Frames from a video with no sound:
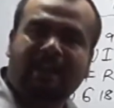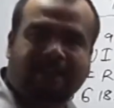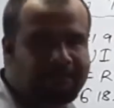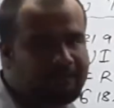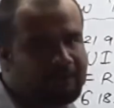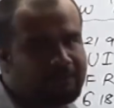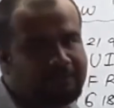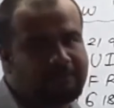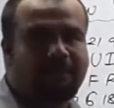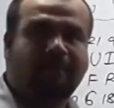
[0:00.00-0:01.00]
input
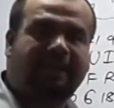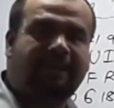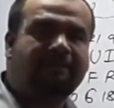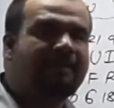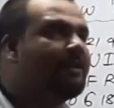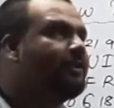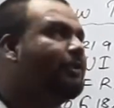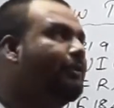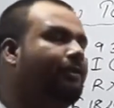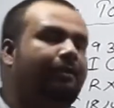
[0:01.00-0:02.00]
output. Okay,
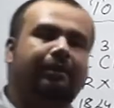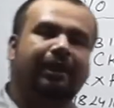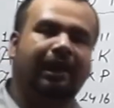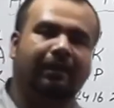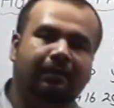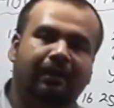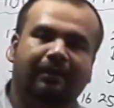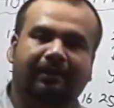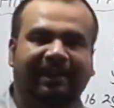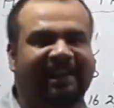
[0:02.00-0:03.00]
so
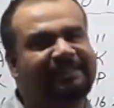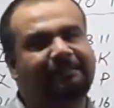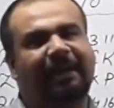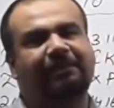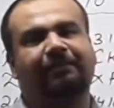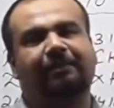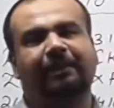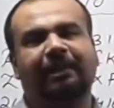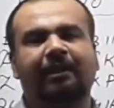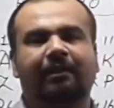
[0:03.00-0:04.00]
now the next part will
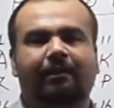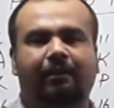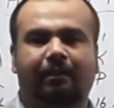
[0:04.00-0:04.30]
be